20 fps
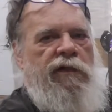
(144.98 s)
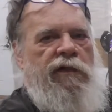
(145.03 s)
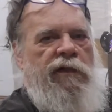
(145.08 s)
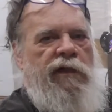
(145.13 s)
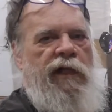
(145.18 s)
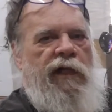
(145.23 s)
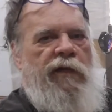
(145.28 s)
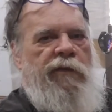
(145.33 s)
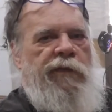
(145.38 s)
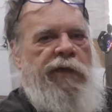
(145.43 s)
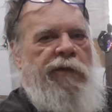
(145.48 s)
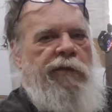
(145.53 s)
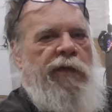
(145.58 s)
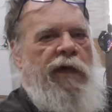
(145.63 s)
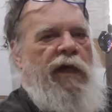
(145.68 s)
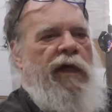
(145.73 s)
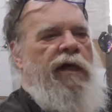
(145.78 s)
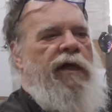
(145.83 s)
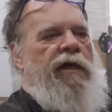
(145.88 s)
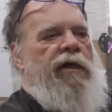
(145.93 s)
That'll be
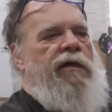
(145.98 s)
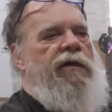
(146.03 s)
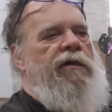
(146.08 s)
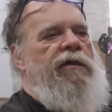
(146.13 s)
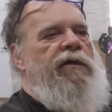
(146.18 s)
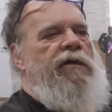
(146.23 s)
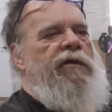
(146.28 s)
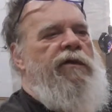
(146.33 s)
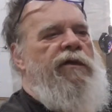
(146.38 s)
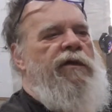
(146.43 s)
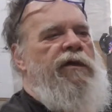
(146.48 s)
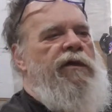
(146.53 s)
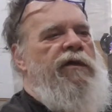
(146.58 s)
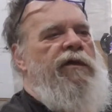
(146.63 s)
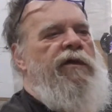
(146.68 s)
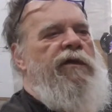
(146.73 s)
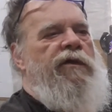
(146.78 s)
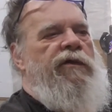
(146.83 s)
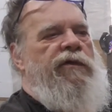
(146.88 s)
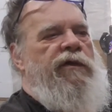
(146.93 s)
my
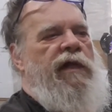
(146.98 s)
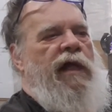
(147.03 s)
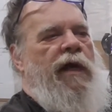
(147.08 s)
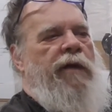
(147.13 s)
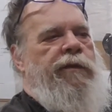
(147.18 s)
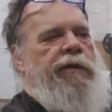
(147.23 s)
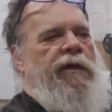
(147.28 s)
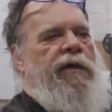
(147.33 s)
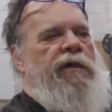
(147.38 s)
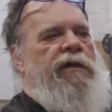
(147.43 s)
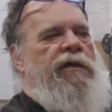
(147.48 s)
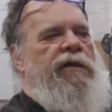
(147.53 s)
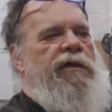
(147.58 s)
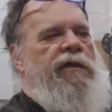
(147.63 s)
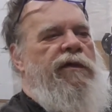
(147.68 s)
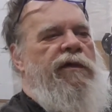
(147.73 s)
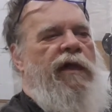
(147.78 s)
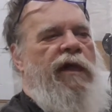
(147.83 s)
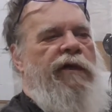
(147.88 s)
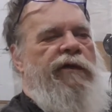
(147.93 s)
slapper.
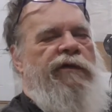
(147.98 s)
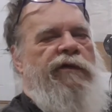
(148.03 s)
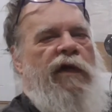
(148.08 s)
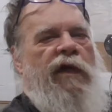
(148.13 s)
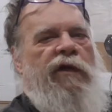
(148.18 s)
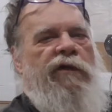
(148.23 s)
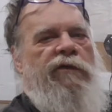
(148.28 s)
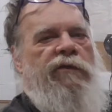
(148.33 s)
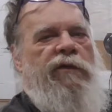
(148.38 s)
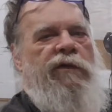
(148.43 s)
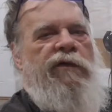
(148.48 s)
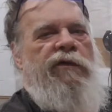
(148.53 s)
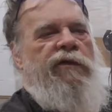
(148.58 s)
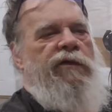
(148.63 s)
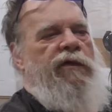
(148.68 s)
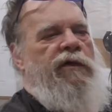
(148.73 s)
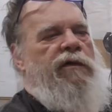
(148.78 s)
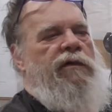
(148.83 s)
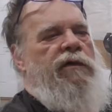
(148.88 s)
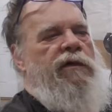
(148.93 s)
Nice size one,
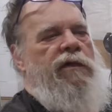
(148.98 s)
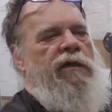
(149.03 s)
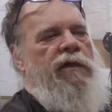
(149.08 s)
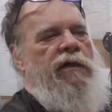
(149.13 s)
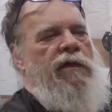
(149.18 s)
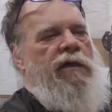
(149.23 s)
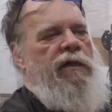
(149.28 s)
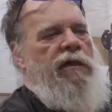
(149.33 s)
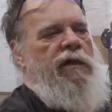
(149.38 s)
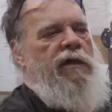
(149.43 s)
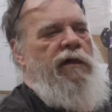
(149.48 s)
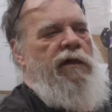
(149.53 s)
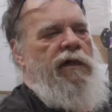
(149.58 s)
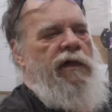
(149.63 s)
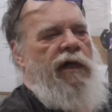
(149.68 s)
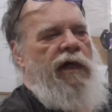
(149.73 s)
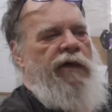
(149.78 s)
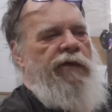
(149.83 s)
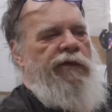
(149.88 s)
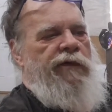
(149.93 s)
so
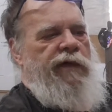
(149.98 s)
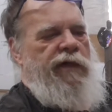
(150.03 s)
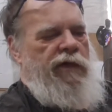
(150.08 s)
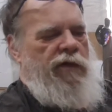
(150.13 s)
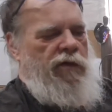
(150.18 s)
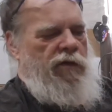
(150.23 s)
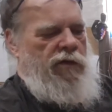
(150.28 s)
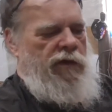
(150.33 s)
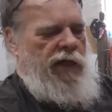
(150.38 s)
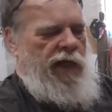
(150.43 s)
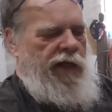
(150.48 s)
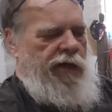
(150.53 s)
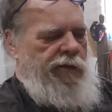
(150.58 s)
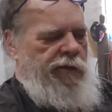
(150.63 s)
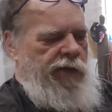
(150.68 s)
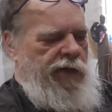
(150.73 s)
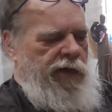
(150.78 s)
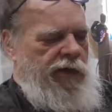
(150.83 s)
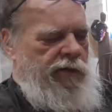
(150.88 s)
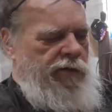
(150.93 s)
kind of a neat old item
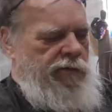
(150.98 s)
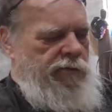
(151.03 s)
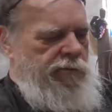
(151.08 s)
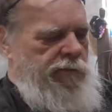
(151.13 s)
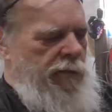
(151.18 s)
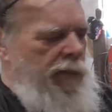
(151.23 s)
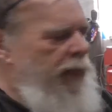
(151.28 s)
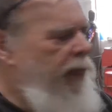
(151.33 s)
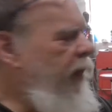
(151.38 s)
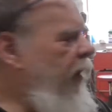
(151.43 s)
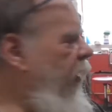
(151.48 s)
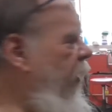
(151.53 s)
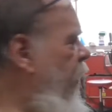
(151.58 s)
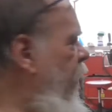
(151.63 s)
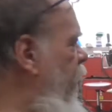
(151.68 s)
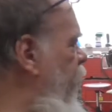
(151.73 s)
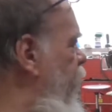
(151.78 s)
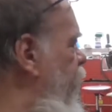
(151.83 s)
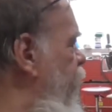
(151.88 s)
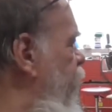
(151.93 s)
there
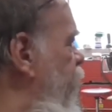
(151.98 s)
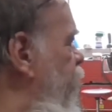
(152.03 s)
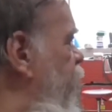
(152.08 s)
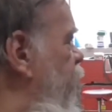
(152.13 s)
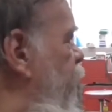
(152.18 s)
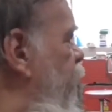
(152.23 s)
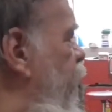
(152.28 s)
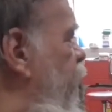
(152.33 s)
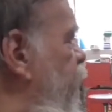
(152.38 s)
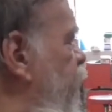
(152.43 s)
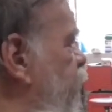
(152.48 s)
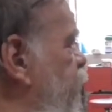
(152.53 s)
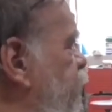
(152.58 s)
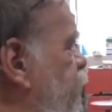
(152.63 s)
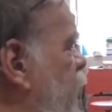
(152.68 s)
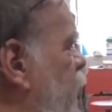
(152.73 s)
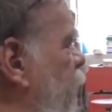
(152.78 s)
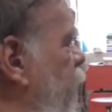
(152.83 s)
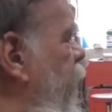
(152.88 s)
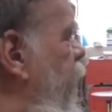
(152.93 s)
to do the
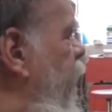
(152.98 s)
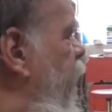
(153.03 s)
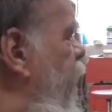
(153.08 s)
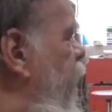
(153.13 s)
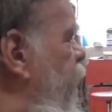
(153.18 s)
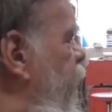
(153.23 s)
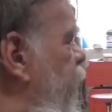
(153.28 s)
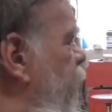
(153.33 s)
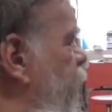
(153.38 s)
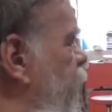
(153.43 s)
job with.